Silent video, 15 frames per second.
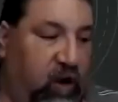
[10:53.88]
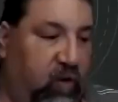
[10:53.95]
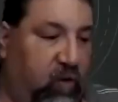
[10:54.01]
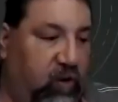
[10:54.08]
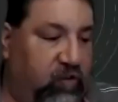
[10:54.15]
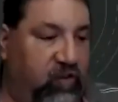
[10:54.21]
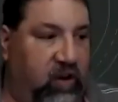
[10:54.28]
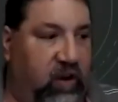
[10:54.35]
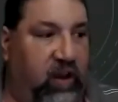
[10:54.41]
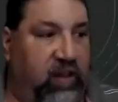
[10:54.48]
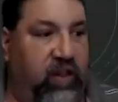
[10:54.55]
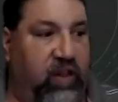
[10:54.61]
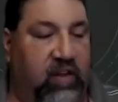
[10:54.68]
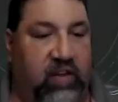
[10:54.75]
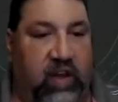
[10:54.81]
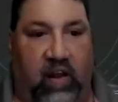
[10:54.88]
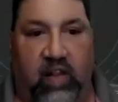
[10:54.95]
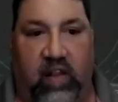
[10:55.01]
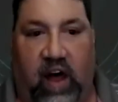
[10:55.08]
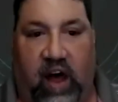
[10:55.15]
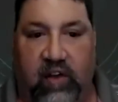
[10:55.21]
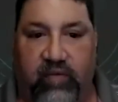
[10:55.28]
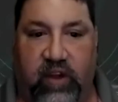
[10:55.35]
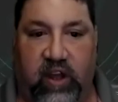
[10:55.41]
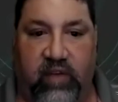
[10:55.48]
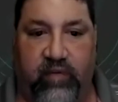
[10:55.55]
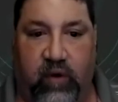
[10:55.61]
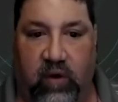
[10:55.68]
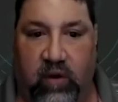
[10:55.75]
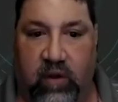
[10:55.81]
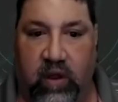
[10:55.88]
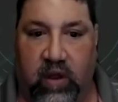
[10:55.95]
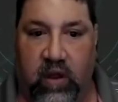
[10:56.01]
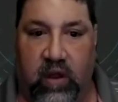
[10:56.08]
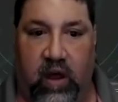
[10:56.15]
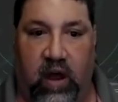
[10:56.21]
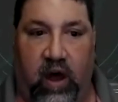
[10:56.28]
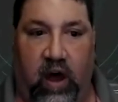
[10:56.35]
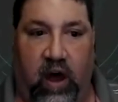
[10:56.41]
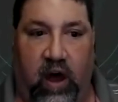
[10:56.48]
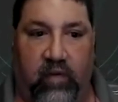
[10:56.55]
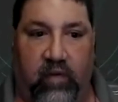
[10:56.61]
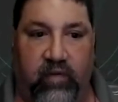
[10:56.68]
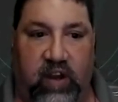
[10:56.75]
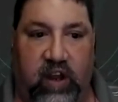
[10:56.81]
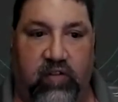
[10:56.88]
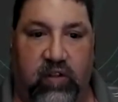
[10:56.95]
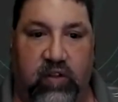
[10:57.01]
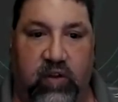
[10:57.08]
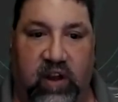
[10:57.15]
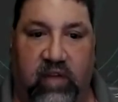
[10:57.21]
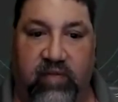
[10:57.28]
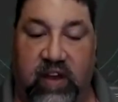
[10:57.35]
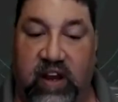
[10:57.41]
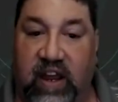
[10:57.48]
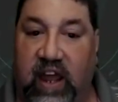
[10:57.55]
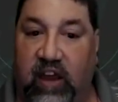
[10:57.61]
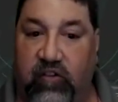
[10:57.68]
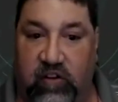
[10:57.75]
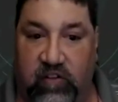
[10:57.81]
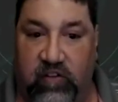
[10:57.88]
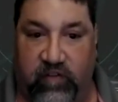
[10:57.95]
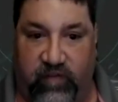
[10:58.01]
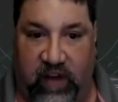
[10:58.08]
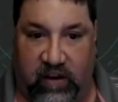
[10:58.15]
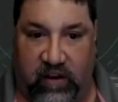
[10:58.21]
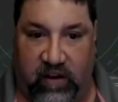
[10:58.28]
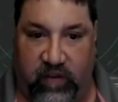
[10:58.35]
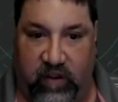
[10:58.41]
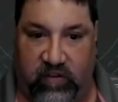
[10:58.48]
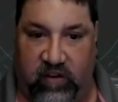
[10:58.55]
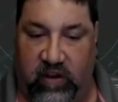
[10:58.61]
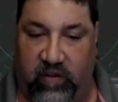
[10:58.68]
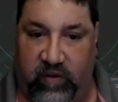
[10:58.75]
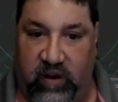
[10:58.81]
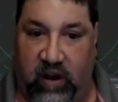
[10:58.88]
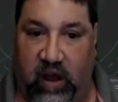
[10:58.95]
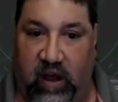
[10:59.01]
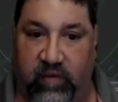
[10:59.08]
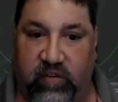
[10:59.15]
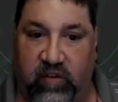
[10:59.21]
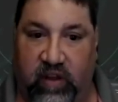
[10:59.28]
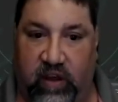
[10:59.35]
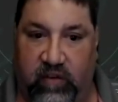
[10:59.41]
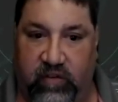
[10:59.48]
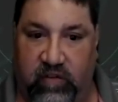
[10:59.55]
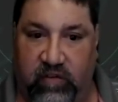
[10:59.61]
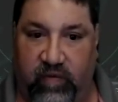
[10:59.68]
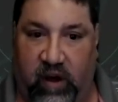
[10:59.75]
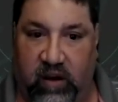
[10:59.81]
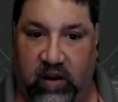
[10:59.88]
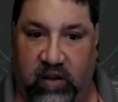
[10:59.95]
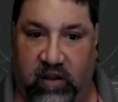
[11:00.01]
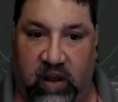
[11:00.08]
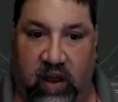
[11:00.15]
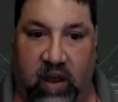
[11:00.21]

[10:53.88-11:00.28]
question. I think that a lot of people need to look at mitigation effectiveness and imminent obsolescence modeling.